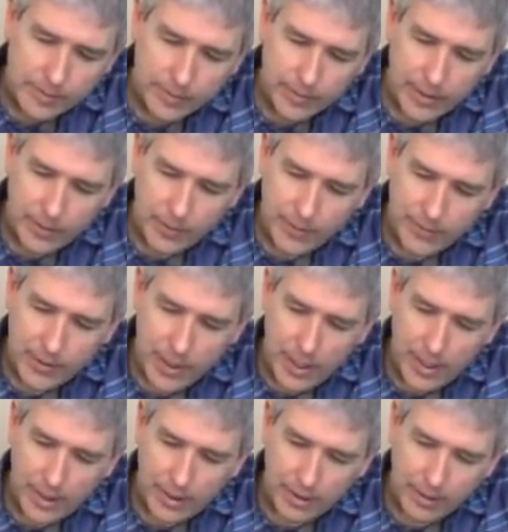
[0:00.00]
Then we've
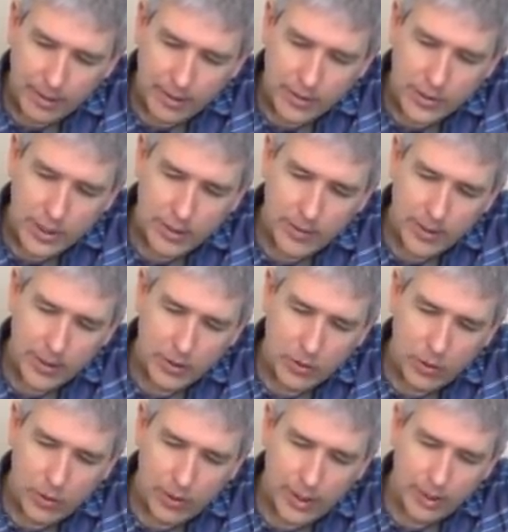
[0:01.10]
got the generator
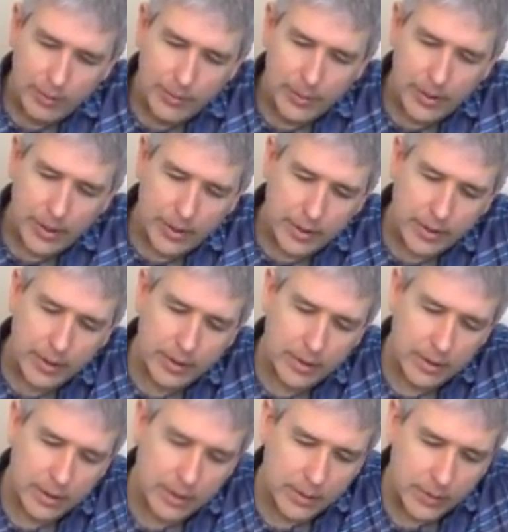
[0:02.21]
coil output,
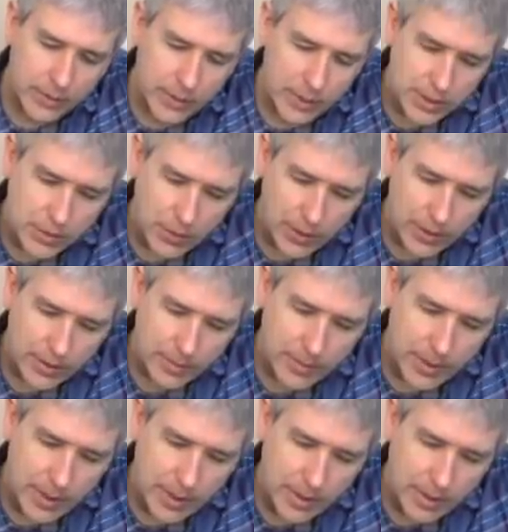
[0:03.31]
which is going to
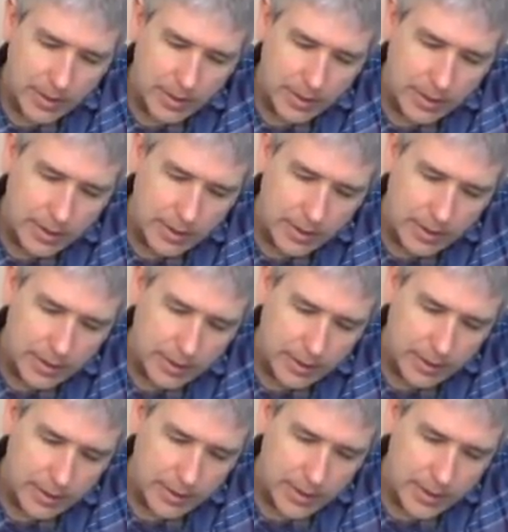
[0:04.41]
be
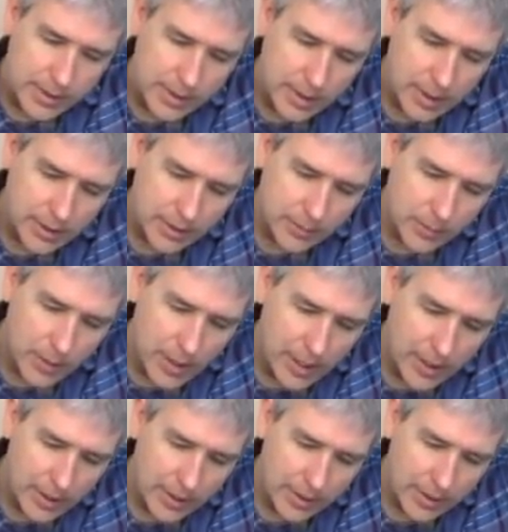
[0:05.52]
this
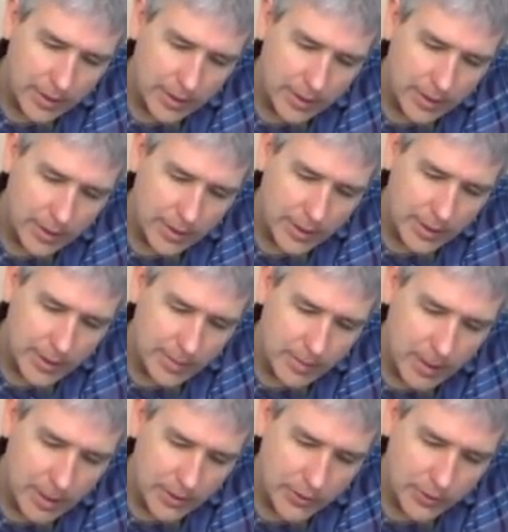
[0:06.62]
100-watt LED
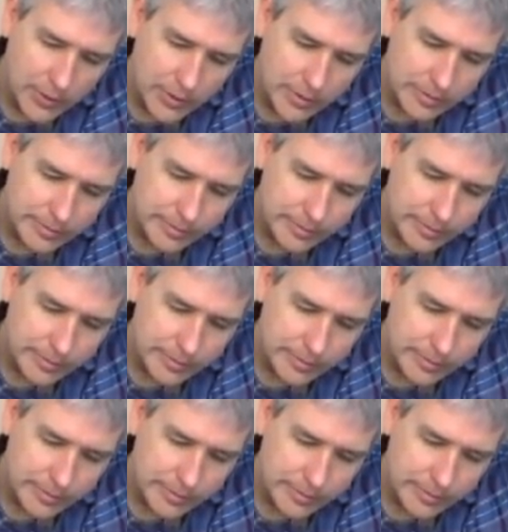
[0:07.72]
module.